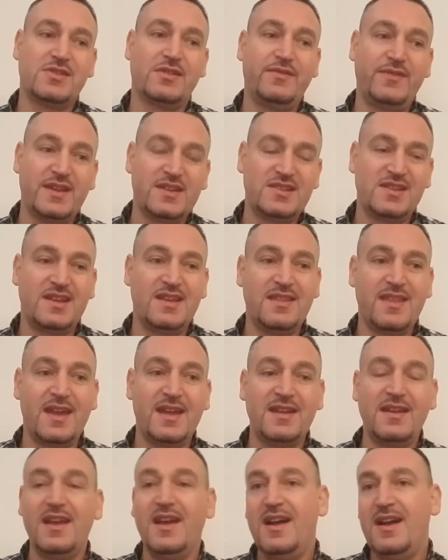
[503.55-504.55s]
Obviously
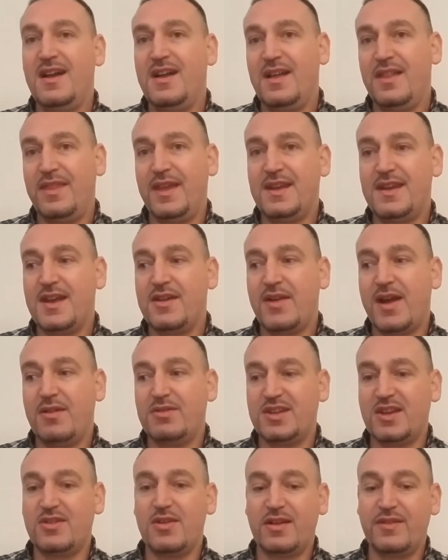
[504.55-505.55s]
they know how
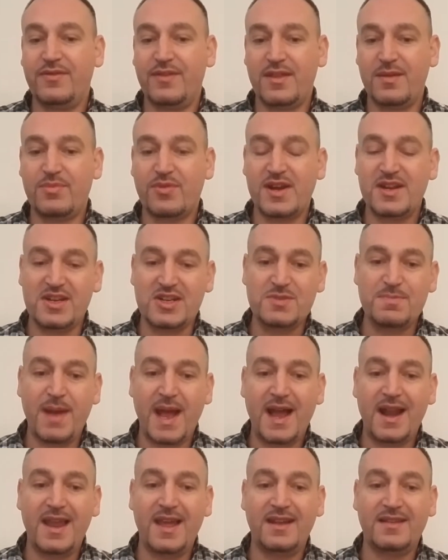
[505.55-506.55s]
to cook for the British
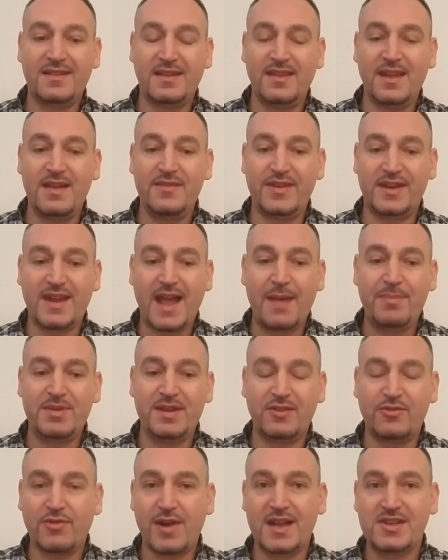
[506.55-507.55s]
palate, and they've
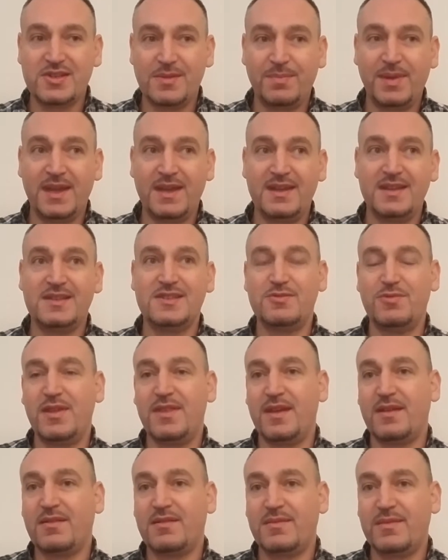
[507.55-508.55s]
adapted recipes
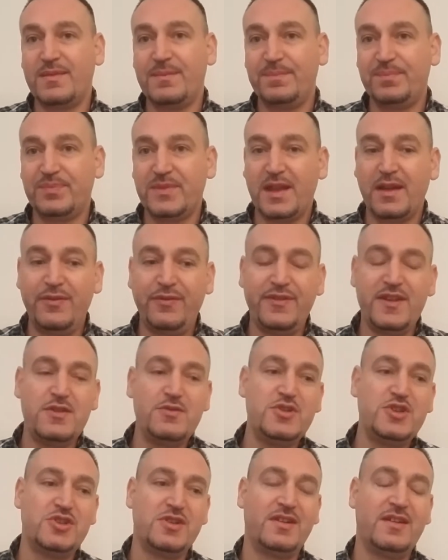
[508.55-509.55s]
with a
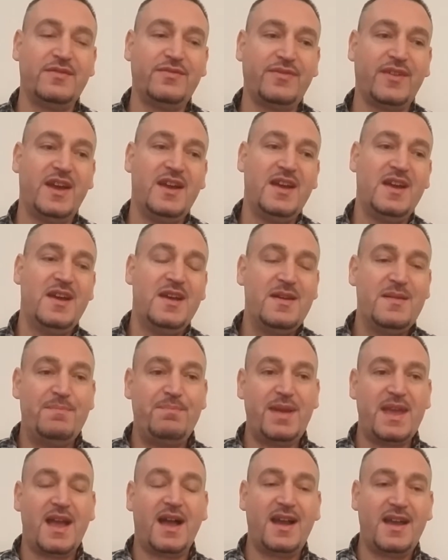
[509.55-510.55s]
fusion of
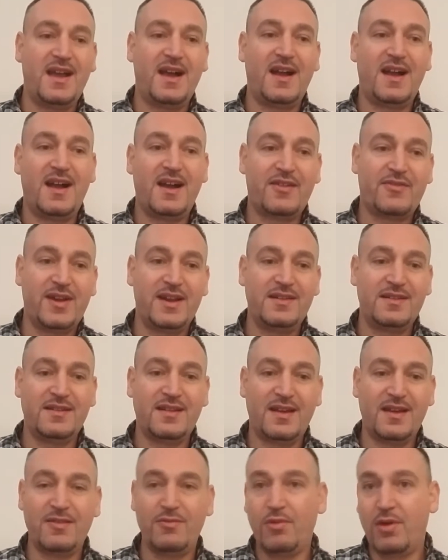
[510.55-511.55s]
BIR
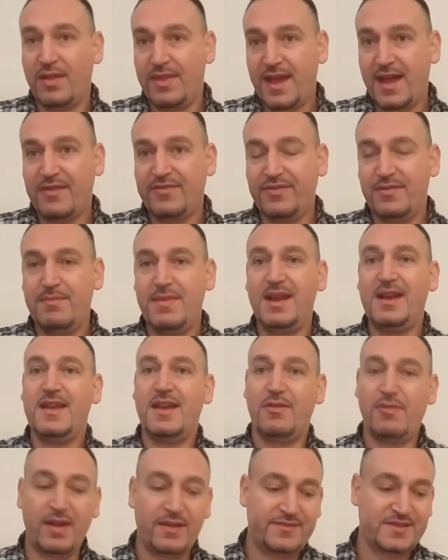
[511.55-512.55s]
and what they're
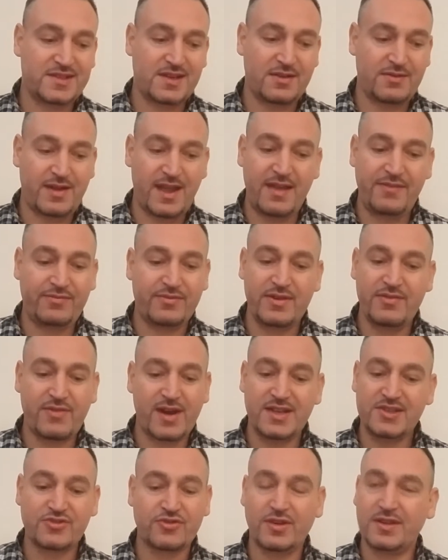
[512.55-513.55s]
familiar with. So every
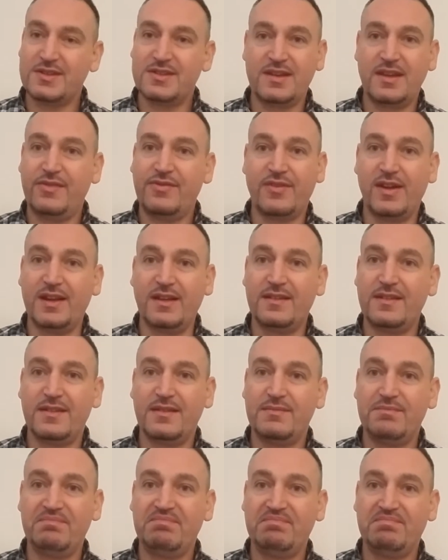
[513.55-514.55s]
restaurant's different.
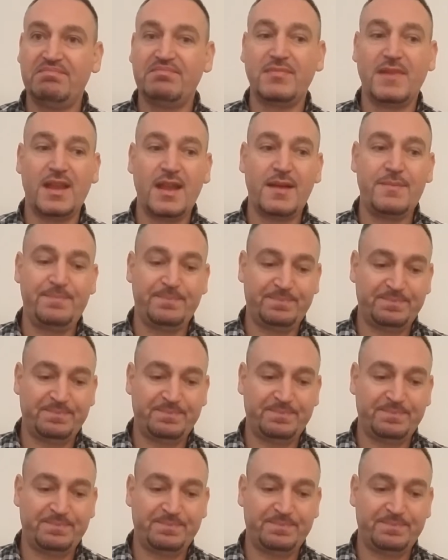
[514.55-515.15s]
Yeah.